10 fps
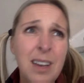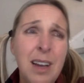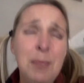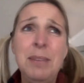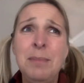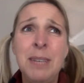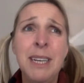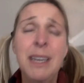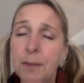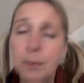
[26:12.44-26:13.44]
I mean,
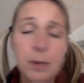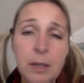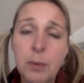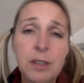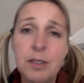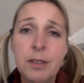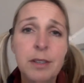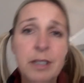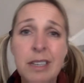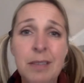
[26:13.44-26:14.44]
if you really want to, you
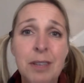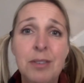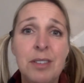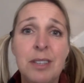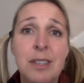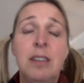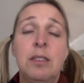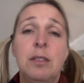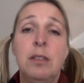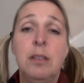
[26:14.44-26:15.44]
can even use the
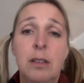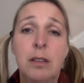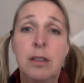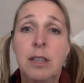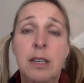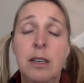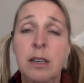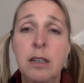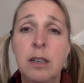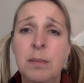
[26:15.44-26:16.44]
text, the
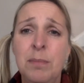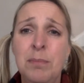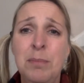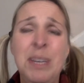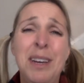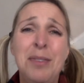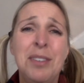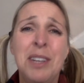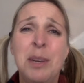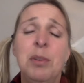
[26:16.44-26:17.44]
PDFs
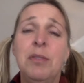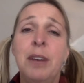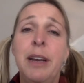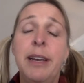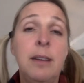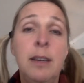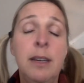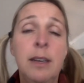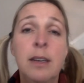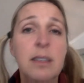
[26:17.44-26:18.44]
that I'm providing.
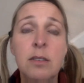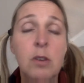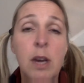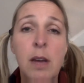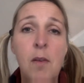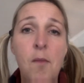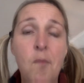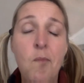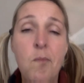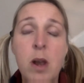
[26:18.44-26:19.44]
It's okay.
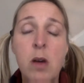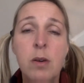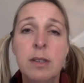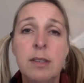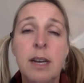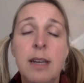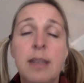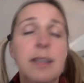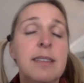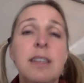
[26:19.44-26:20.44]
It's
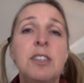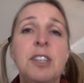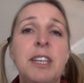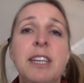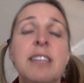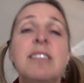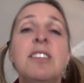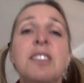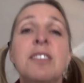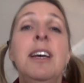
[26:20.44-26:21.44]
not cheating. It's
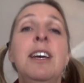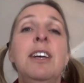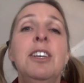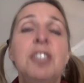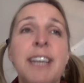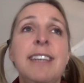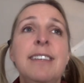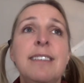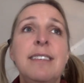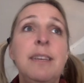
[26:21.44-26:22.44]
just checking to
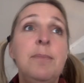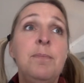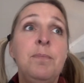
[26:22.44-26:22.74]
see,